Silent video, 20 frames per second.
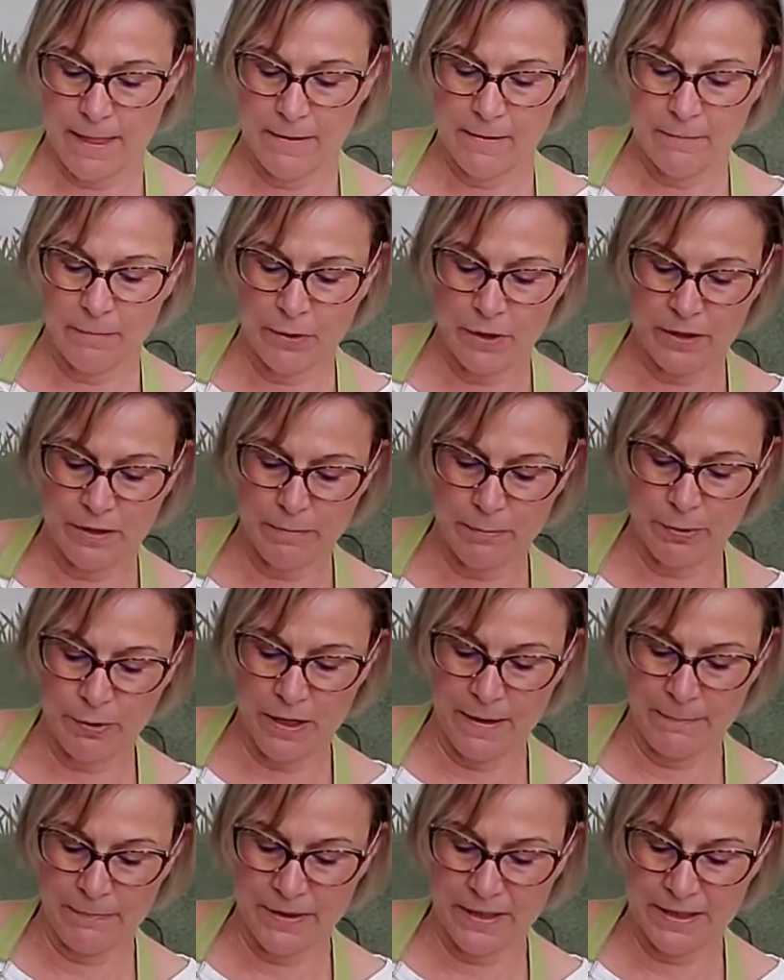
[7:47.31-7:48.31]
And we're going to
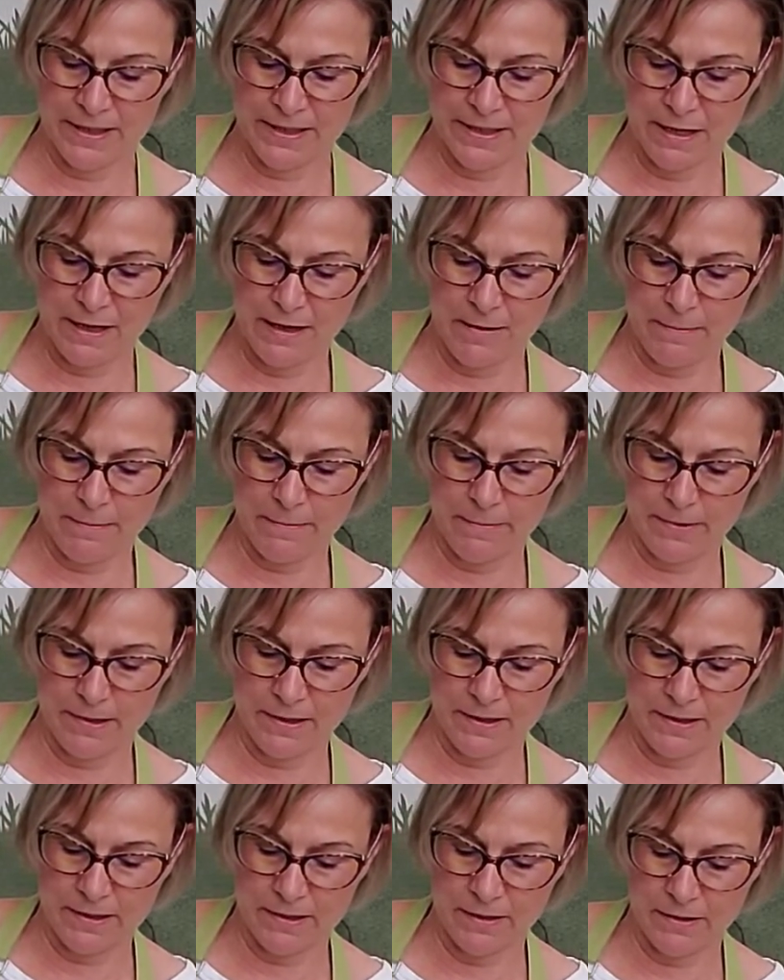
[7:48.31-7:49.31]
prep this up
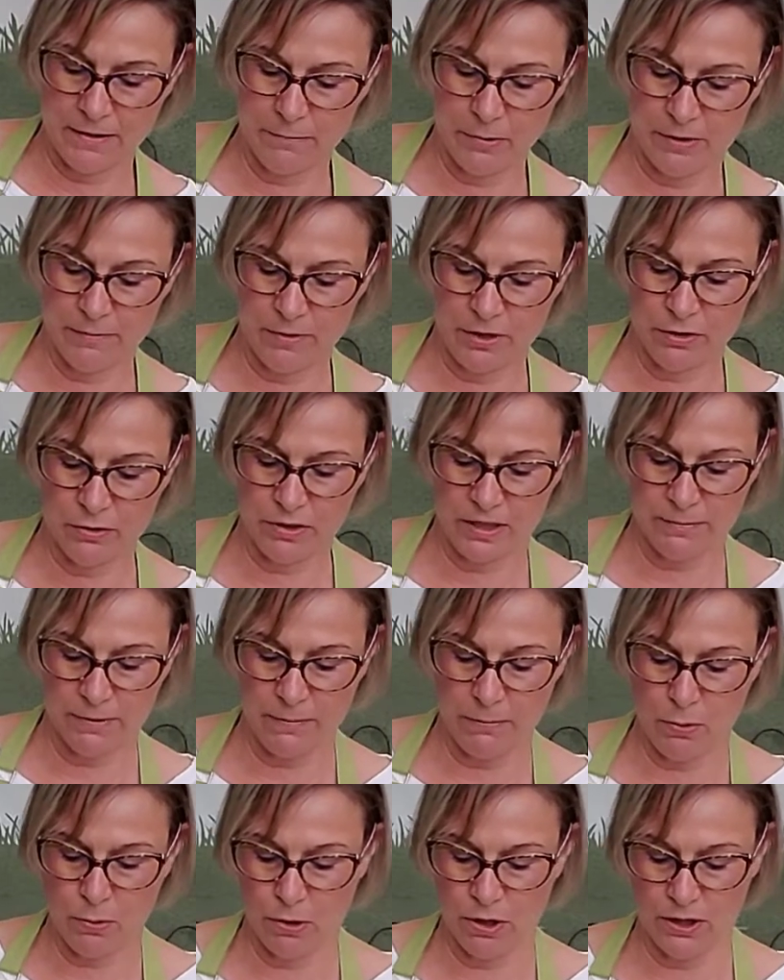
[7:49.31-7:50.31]
in here, and what I'm going to do is I'm going
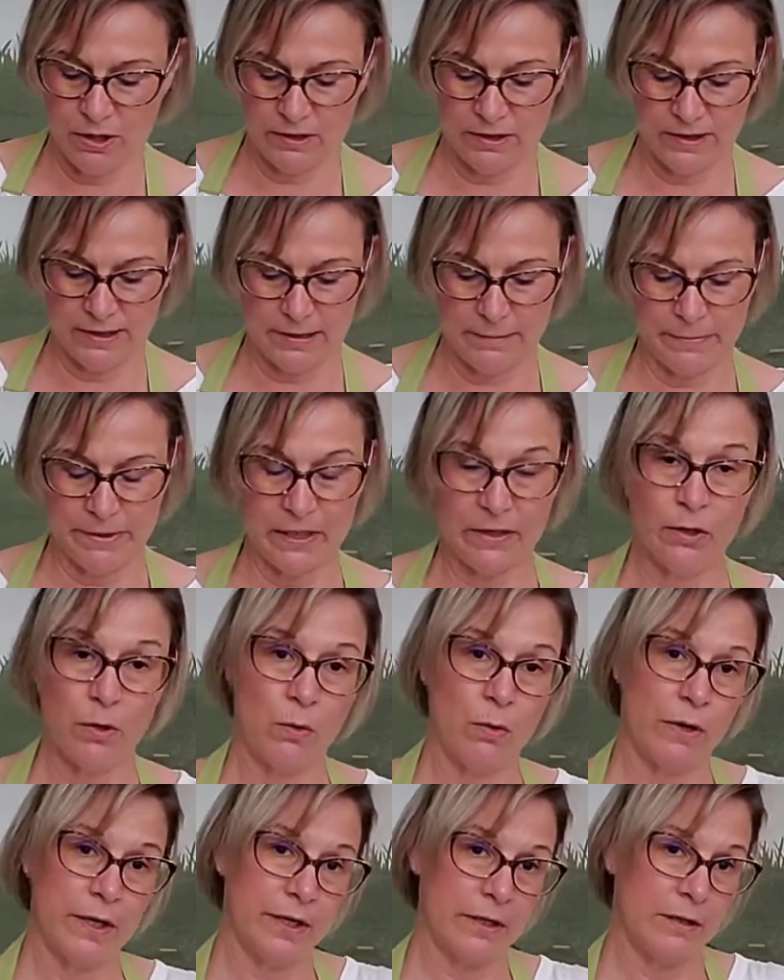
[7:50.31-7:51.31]
to pour a little bit of the
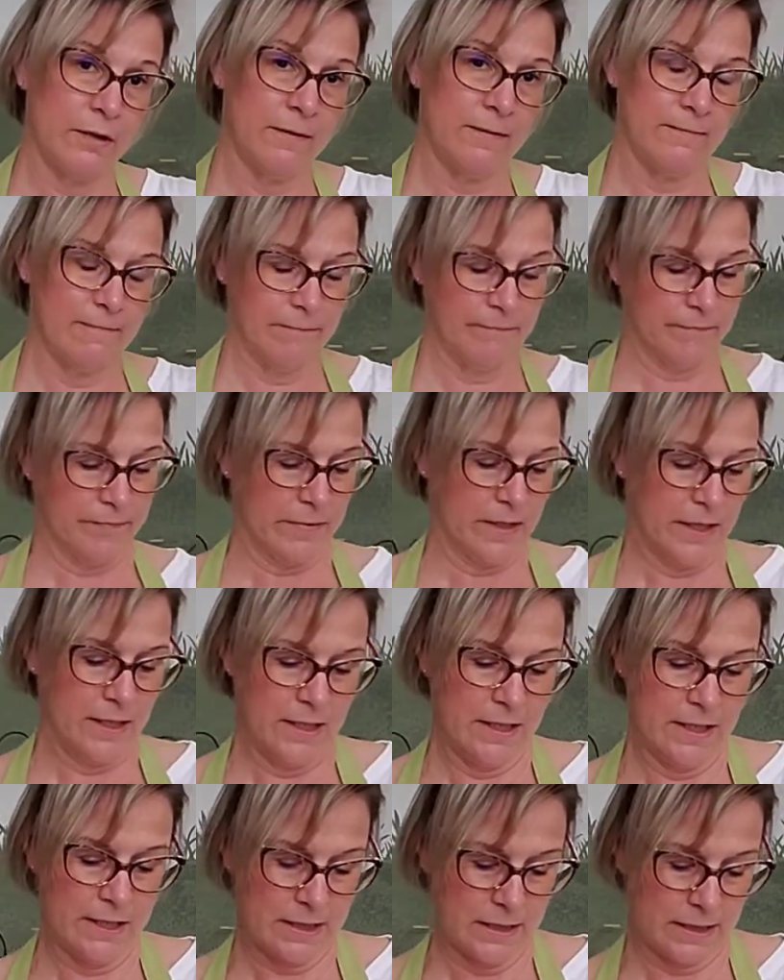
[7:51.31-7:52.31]
oil
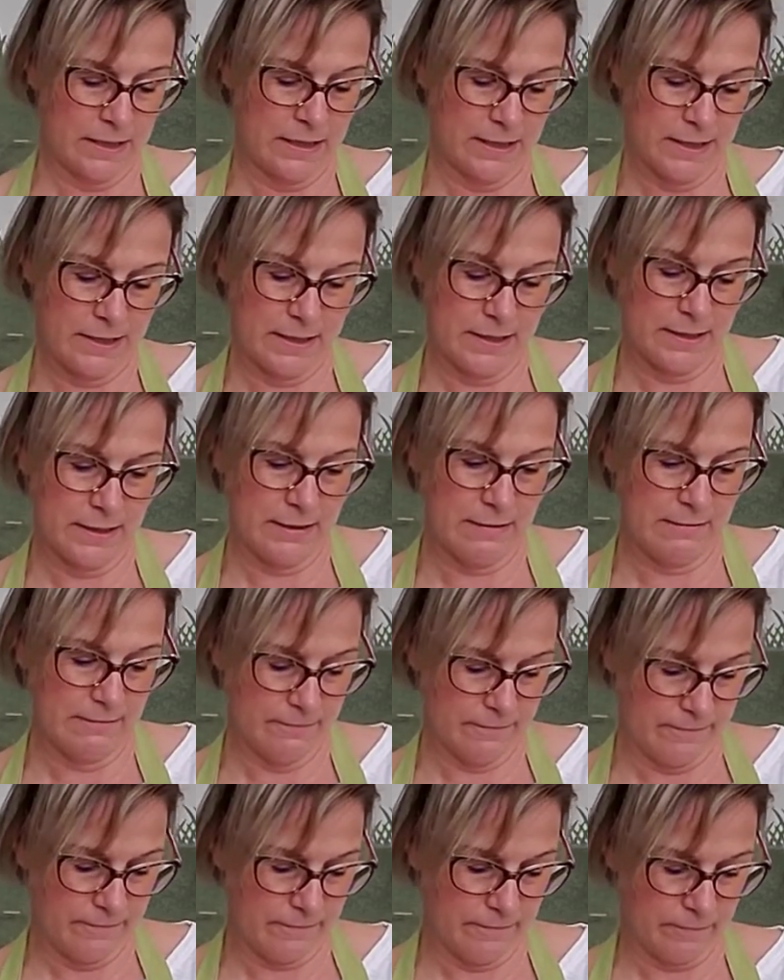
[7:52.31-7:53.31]
into this little
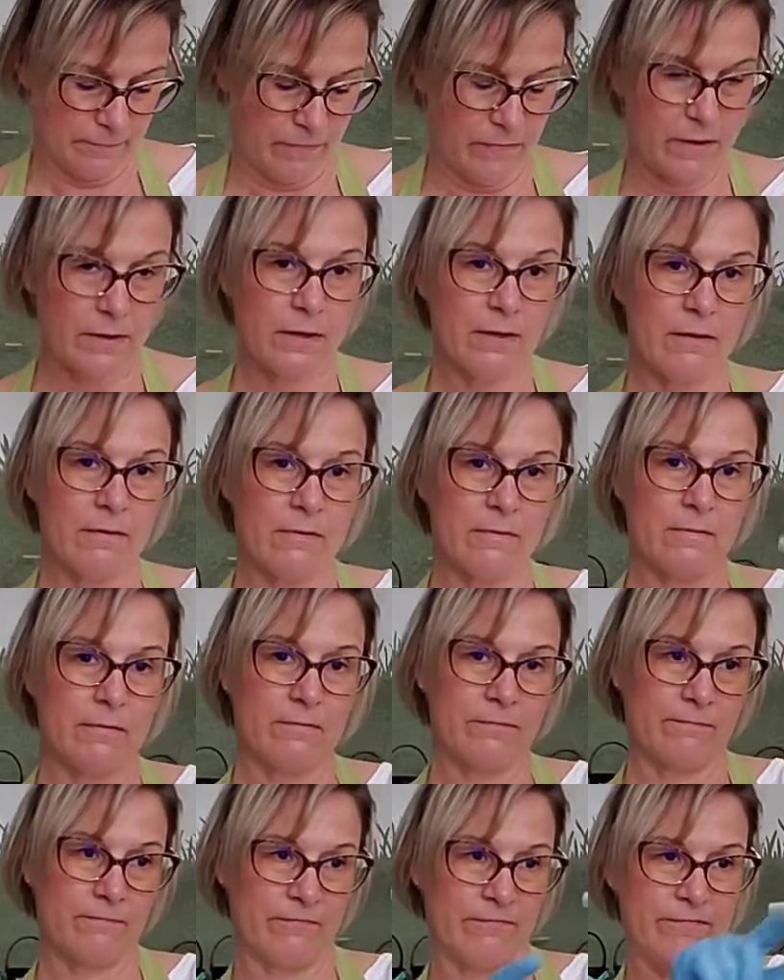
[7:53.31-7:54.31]

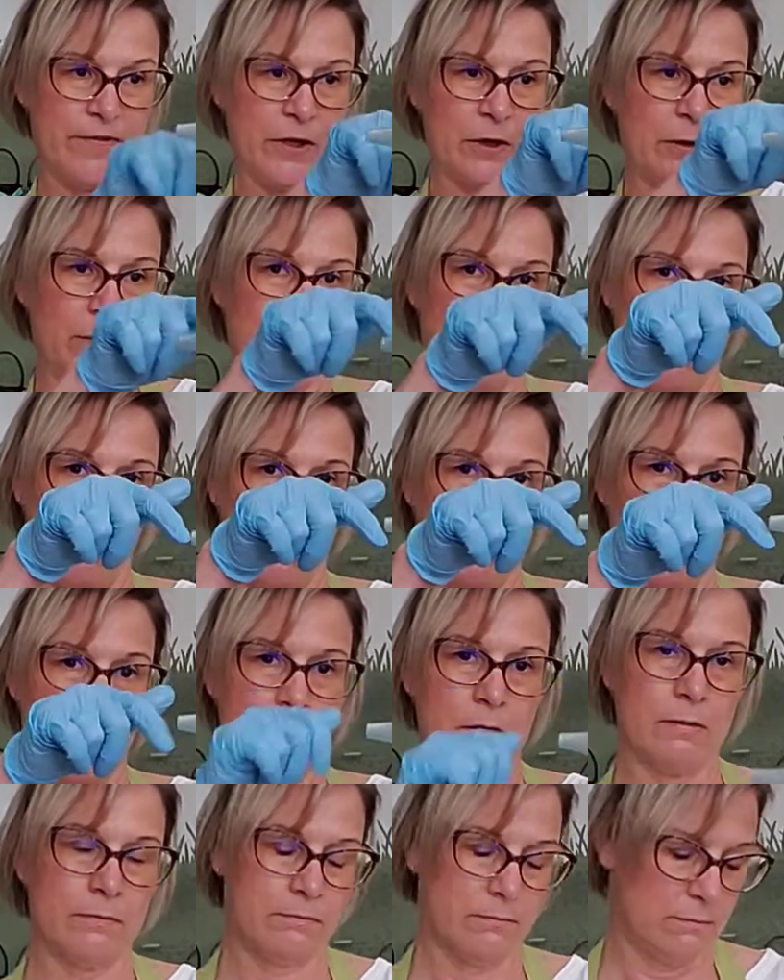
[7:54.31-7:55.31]
funnel pour